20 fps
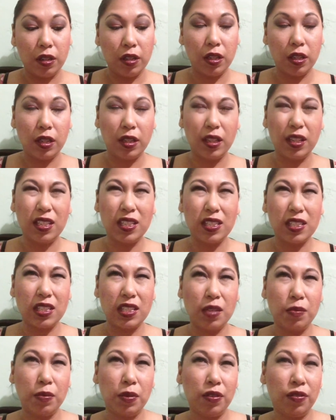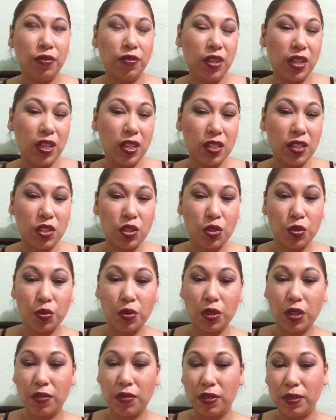I think it's Gimme Face or
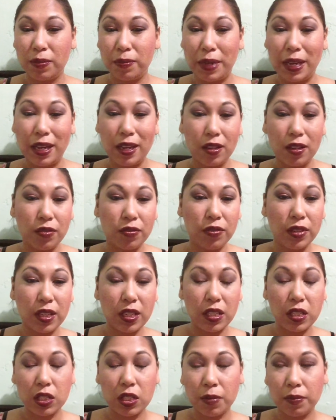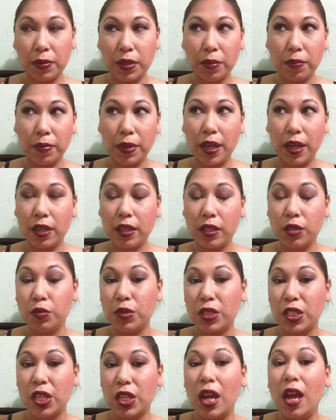Giving Back Face something palette,
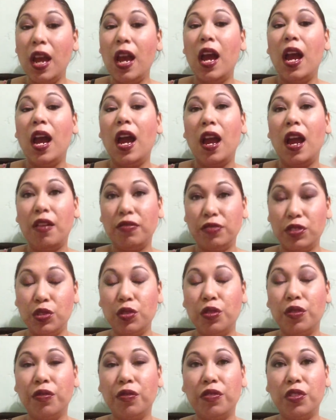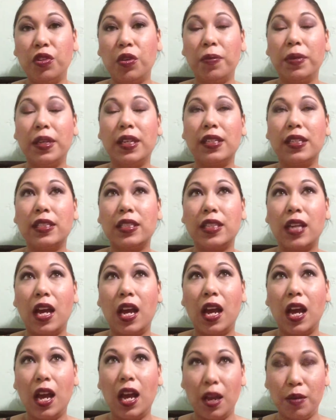which I have to do a review on because
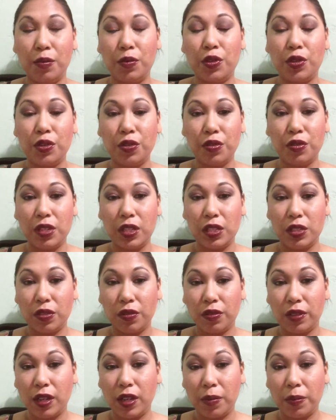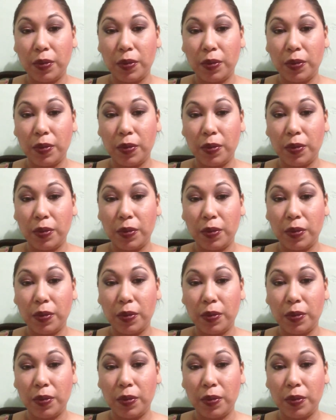I'm going crazy over that